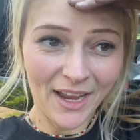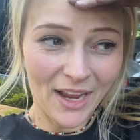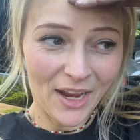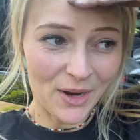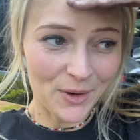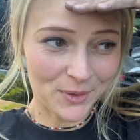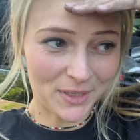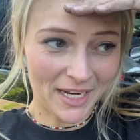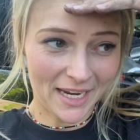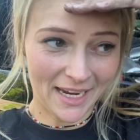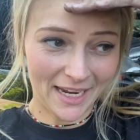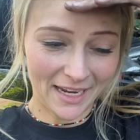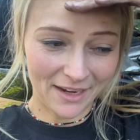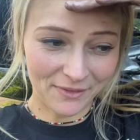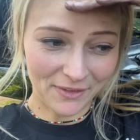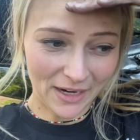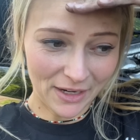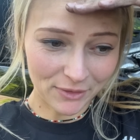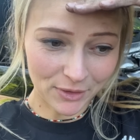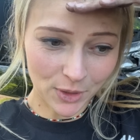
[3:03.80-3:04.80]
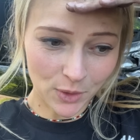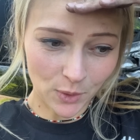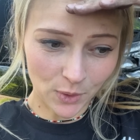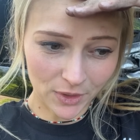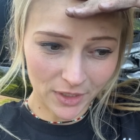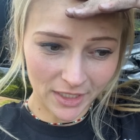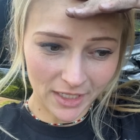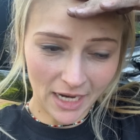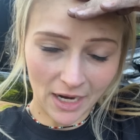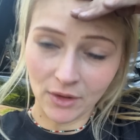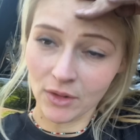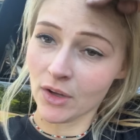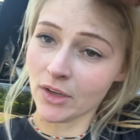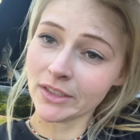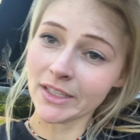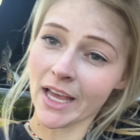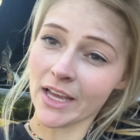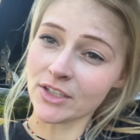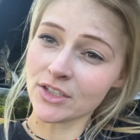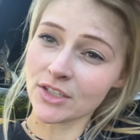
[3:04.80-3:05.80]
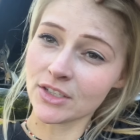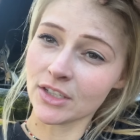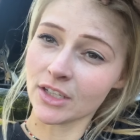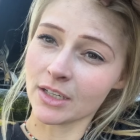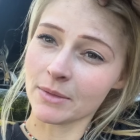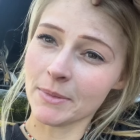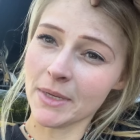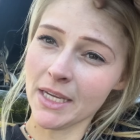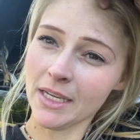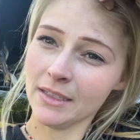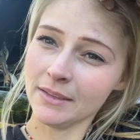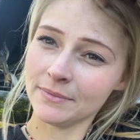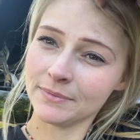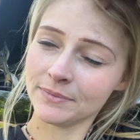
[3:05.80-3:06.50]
Okay, if I recorded how long that just took me,